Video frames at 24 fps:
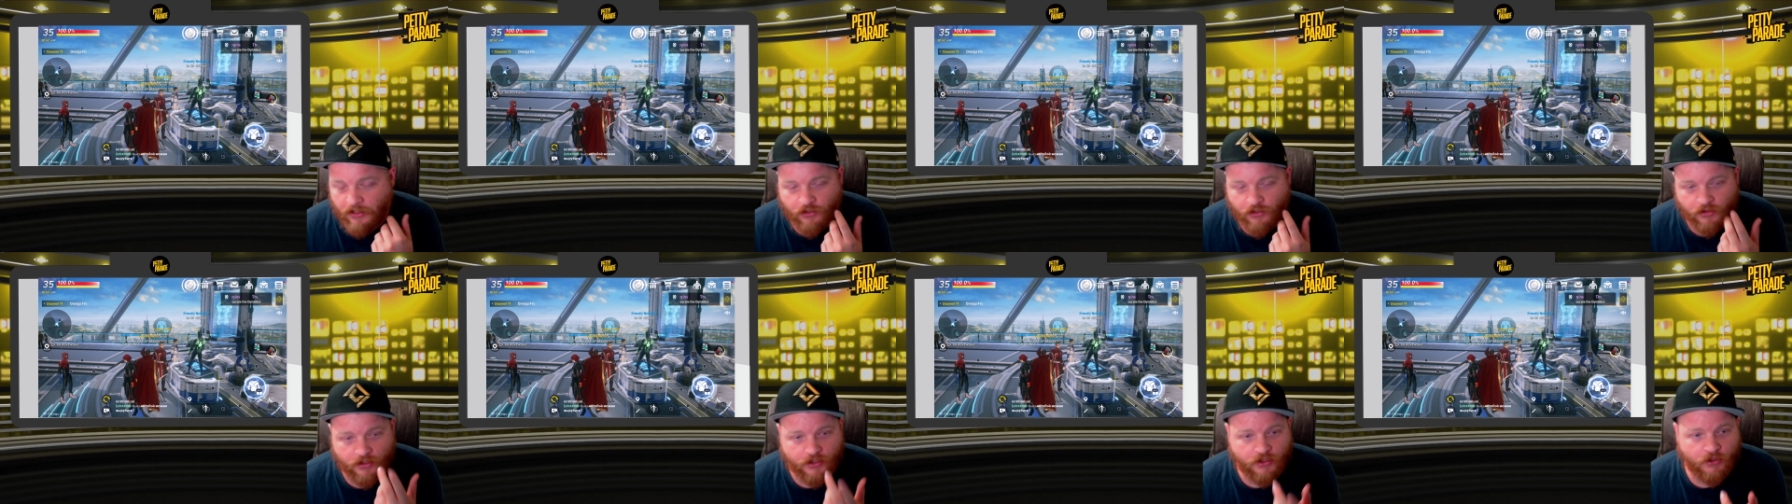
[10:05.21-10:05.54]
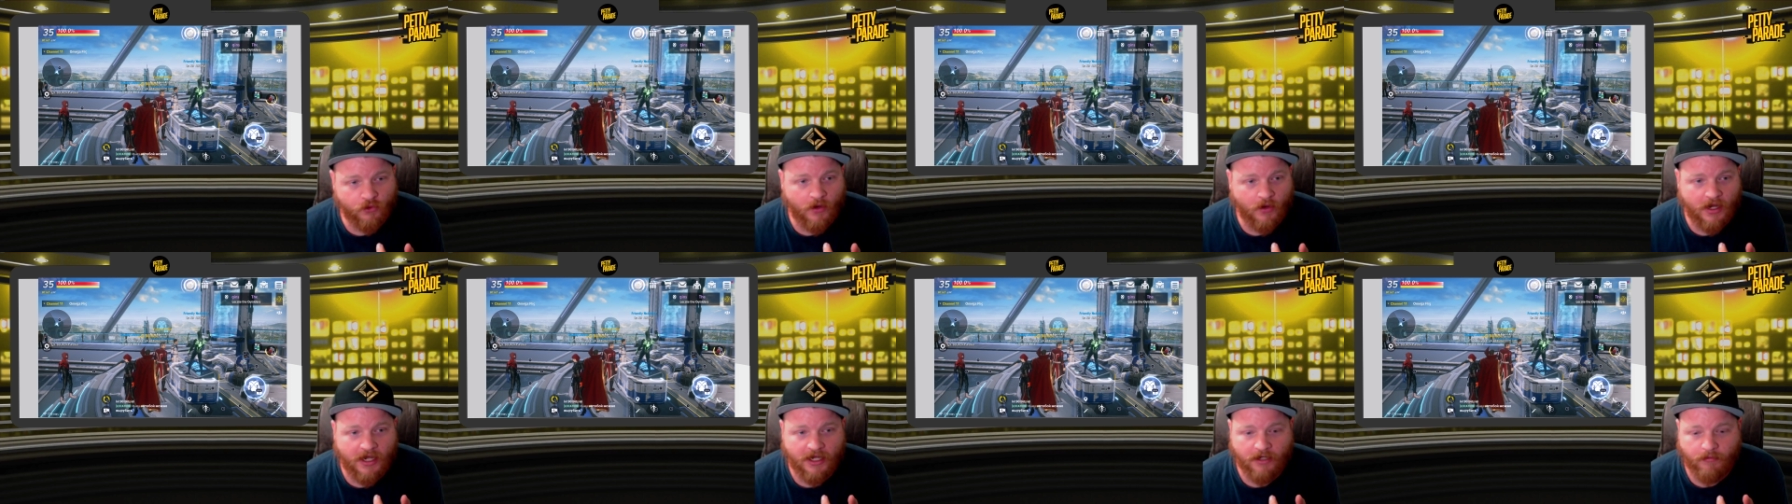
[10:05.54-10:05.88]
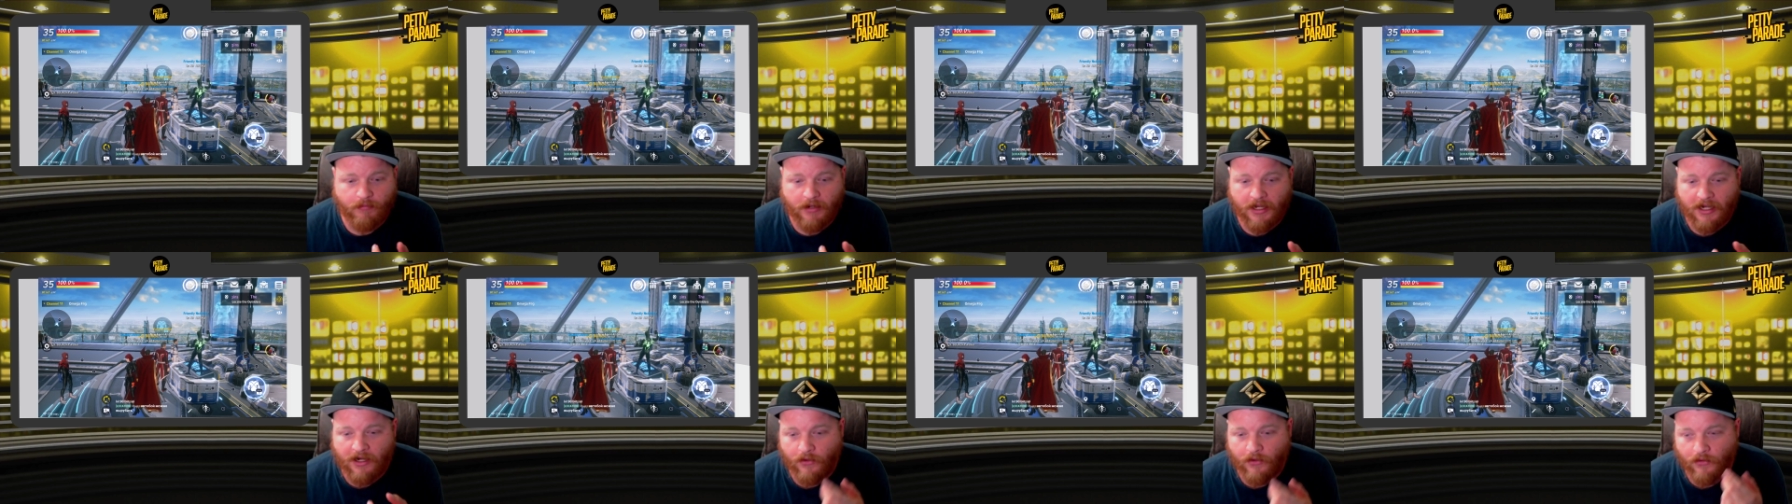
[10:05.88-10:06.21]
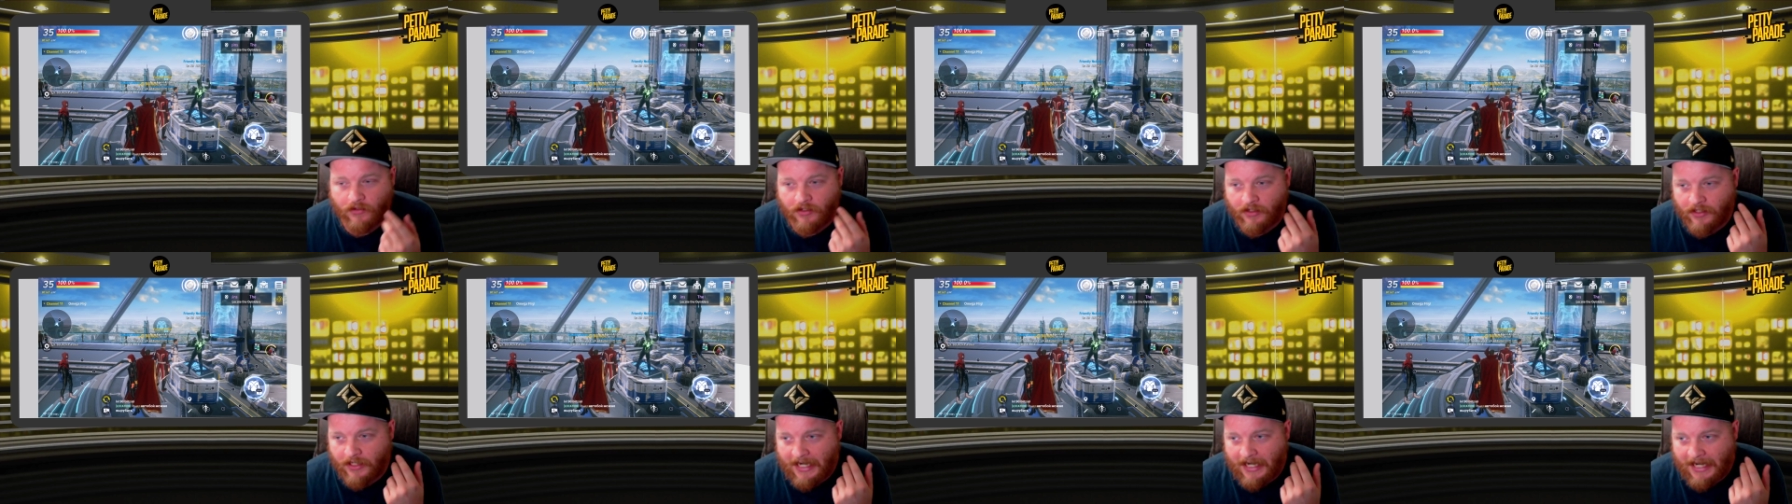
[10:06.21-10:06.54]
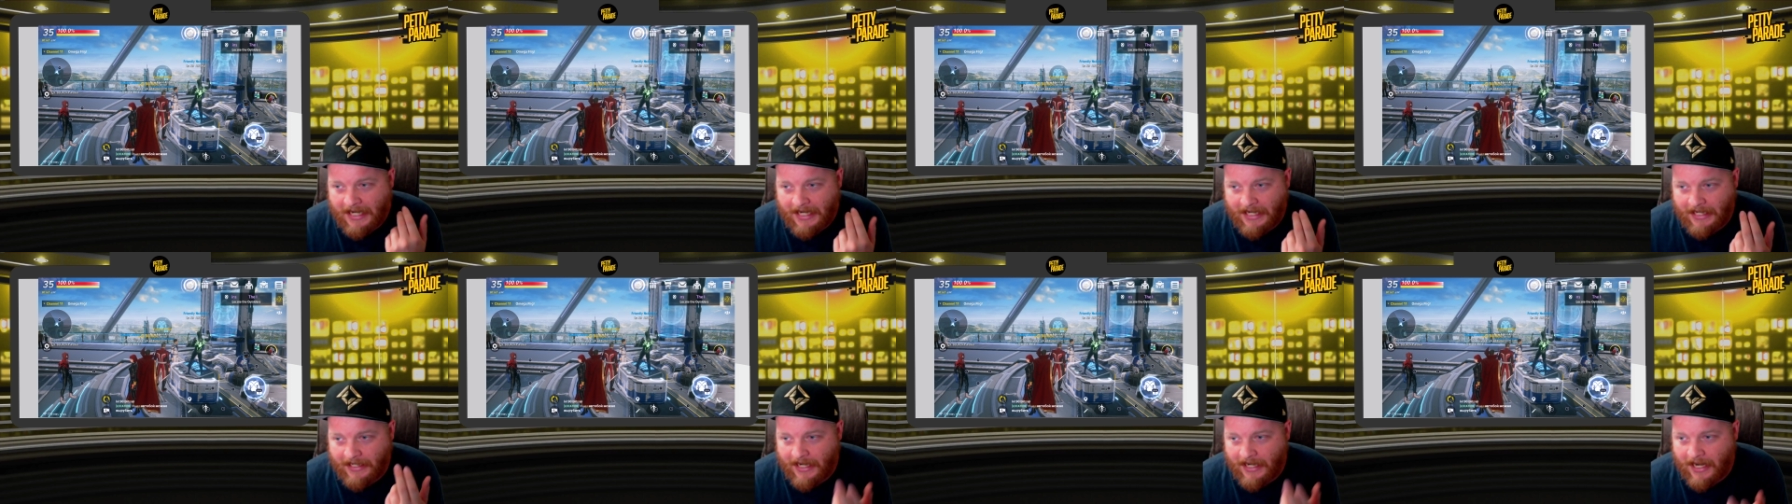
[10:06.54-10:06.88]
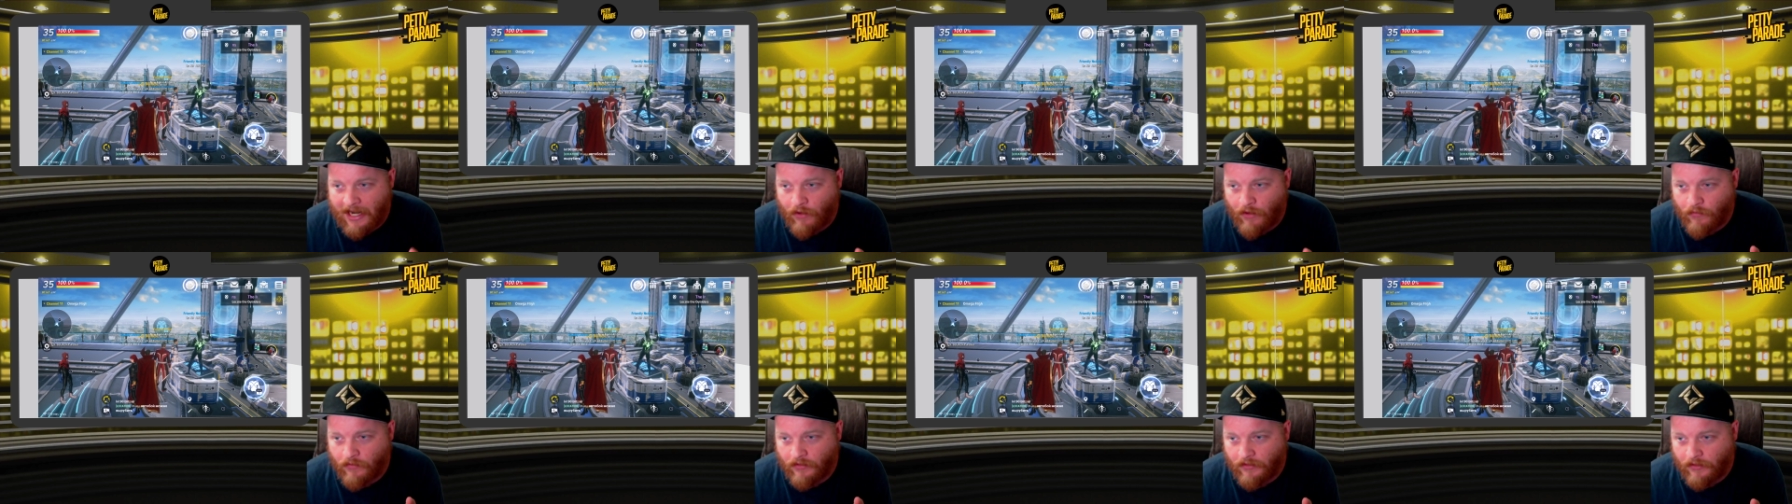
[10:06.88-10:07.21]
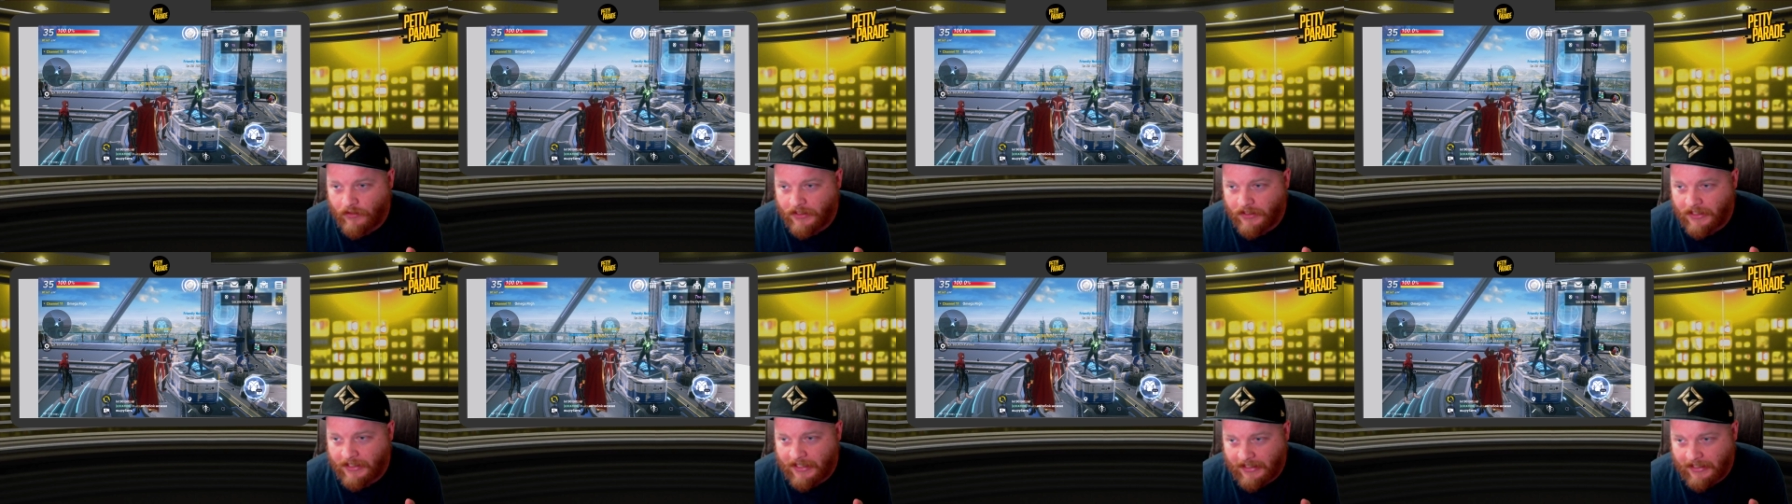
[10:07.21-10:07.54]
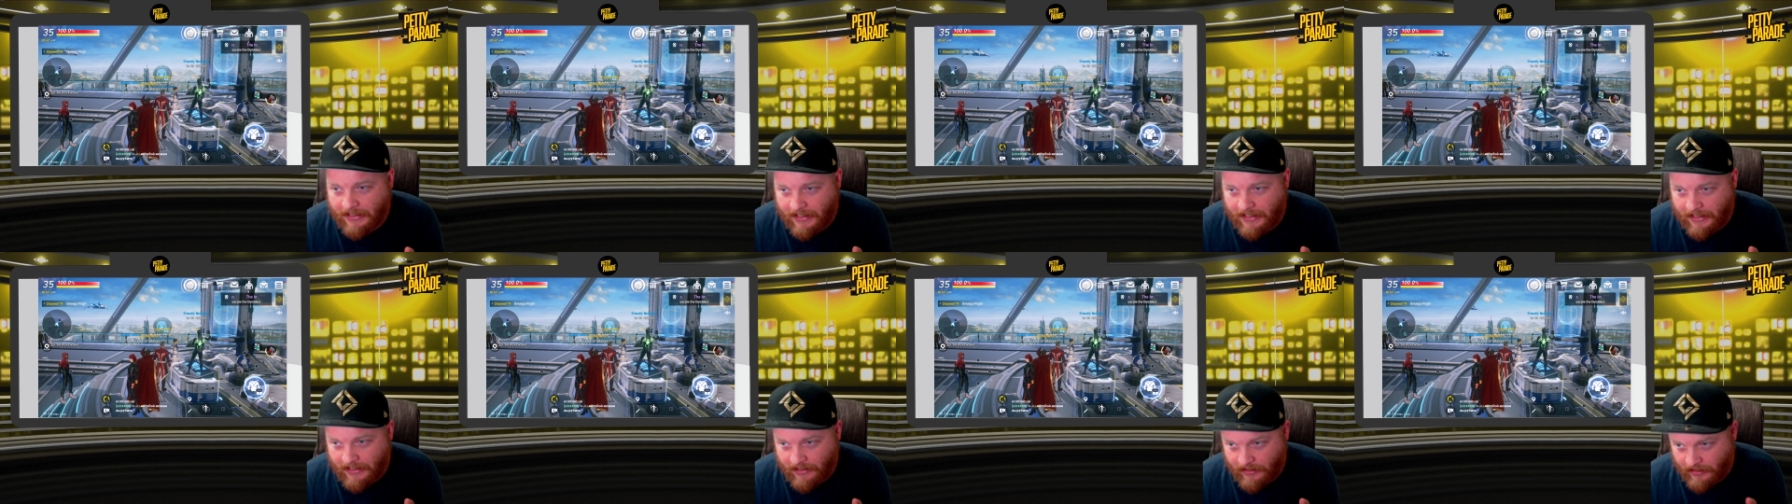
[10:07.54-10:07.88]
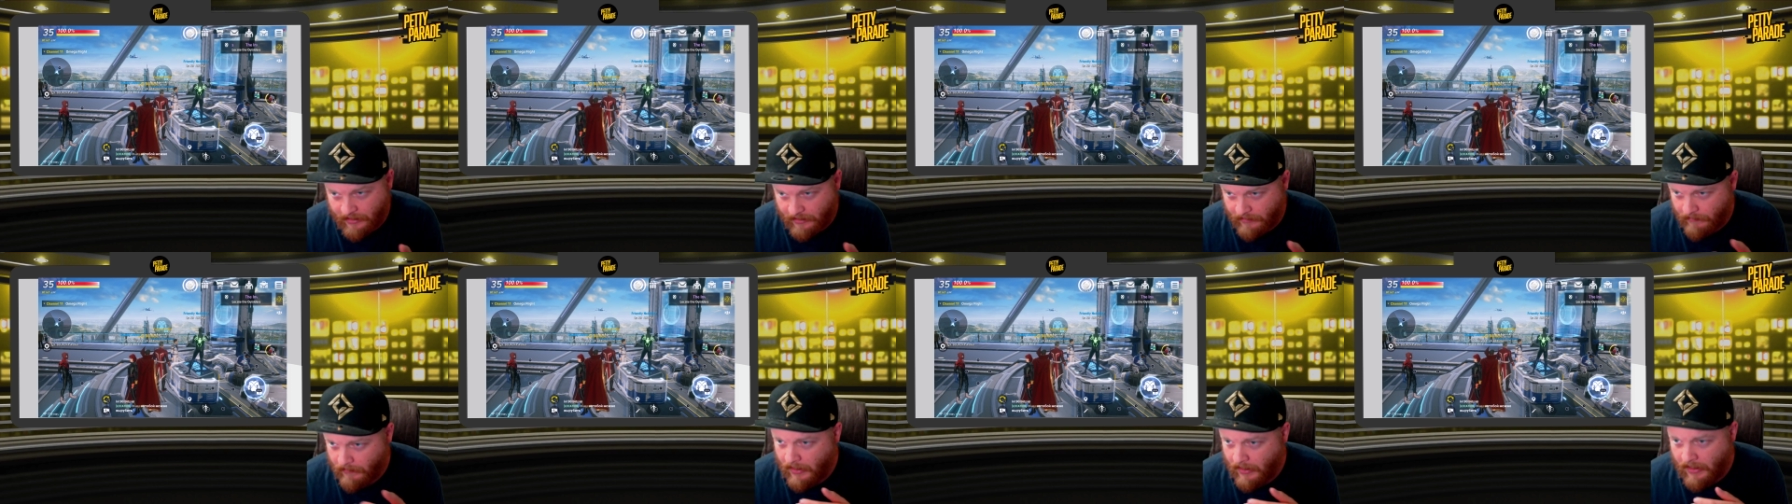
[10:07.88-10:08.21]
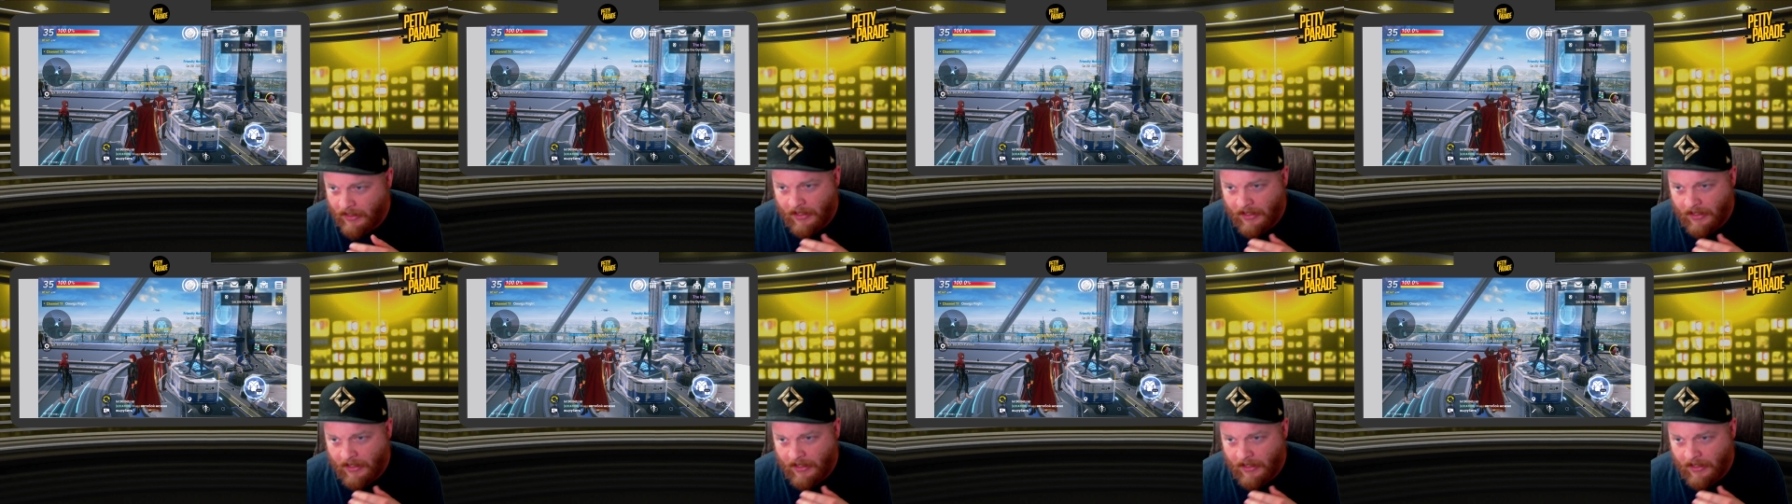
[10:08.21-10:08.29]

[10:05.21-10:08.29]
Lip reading: your squad power and how we're looking at gear,